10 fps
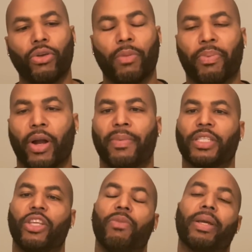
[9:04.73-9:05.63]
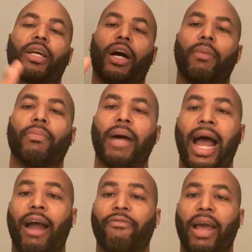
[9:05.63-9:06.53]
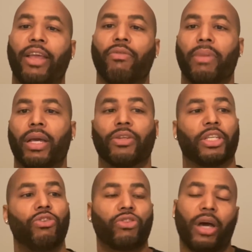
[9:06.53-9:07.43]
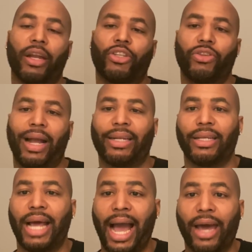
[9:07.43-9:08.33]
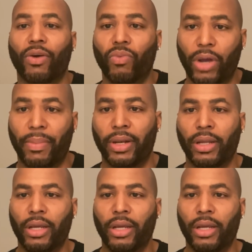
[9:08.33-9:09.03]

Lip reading: your purpose and you become high value males and you start attracting hotter women,